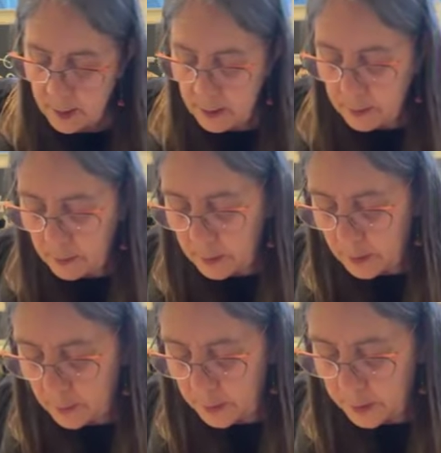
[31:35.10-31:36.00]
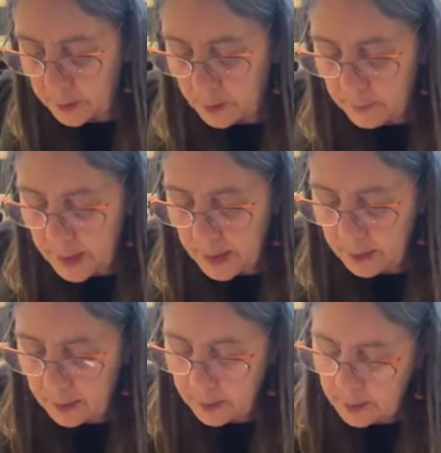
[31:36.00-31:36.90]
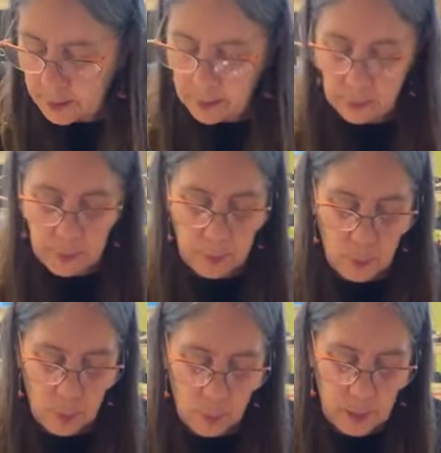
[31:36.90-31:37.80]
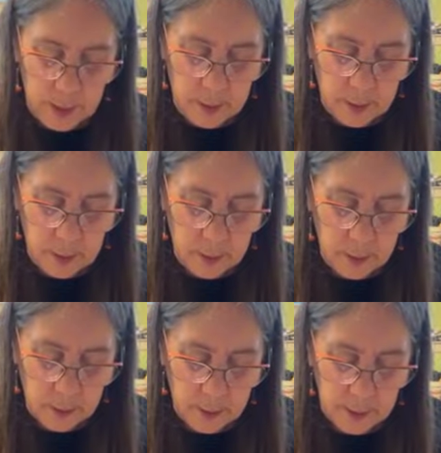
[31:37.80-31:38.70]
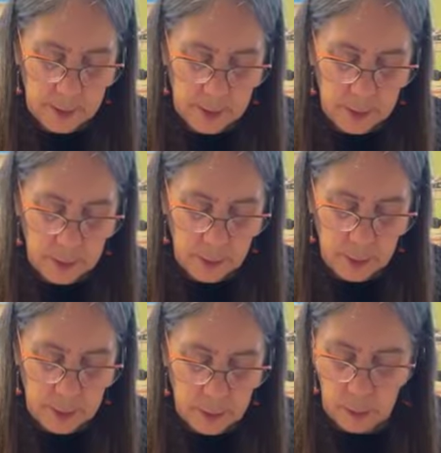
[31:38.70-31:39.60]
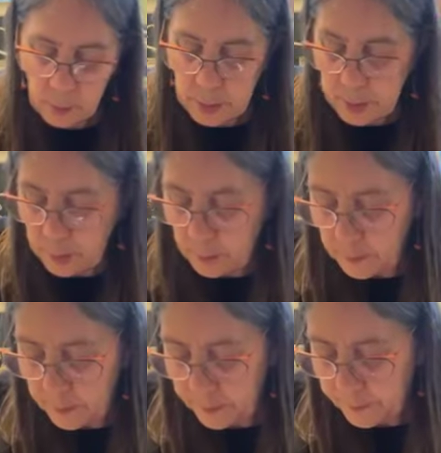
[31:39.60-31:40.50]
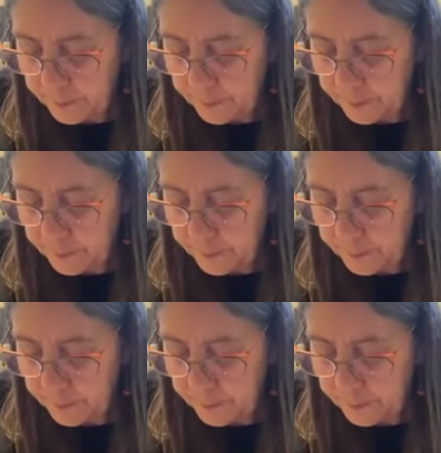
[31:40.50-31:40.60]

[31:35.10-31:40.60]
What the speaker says: All right, and then we're going to come back. I need a little bit more white in here because it's a little bit too blue.